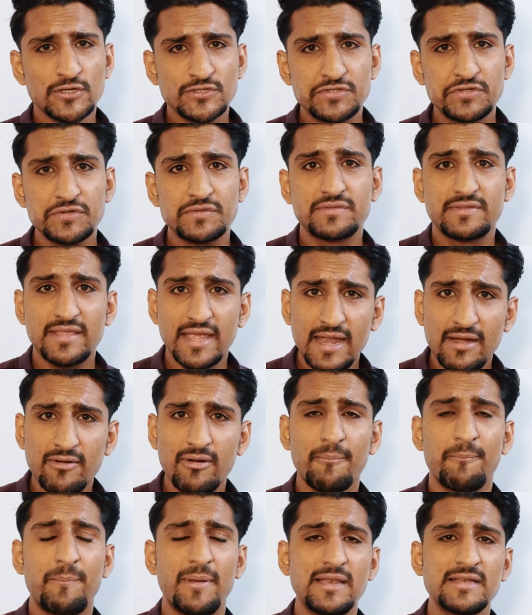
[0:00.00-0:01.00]
to
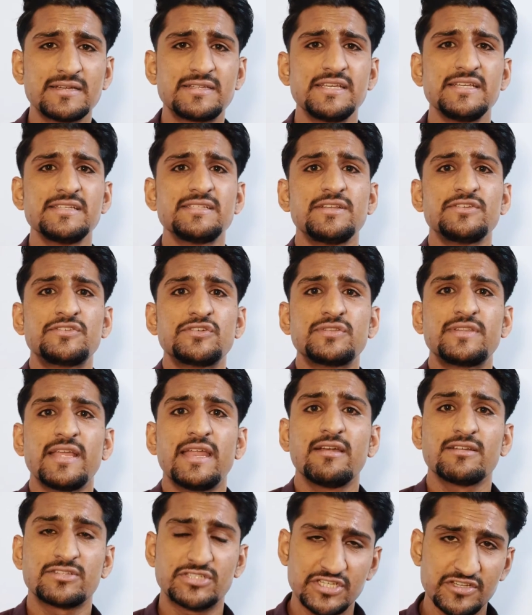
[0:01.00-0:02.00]
their abilities and to
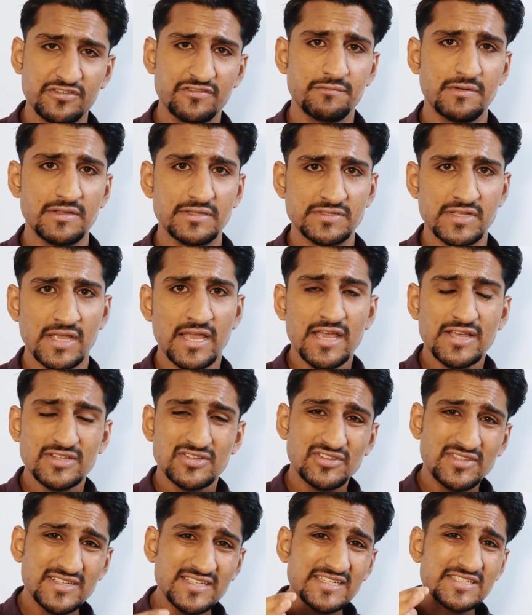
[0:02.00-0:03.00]
their achievements.
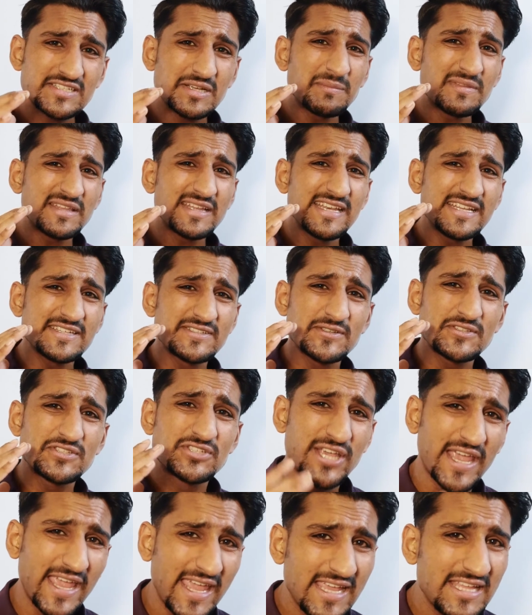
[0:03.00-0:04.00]
So this is something that needs to
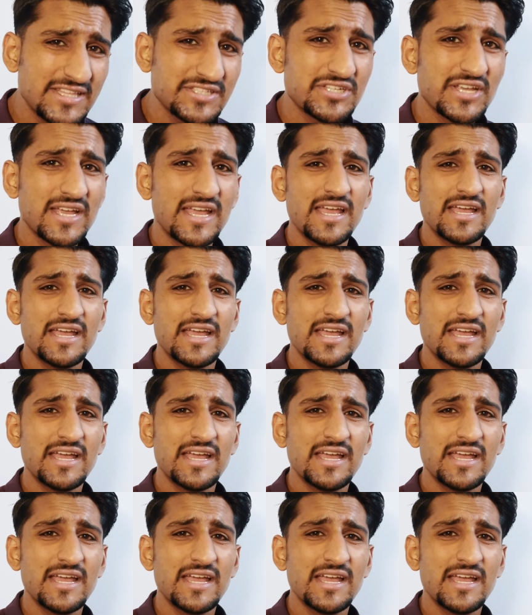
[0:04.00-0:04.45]
change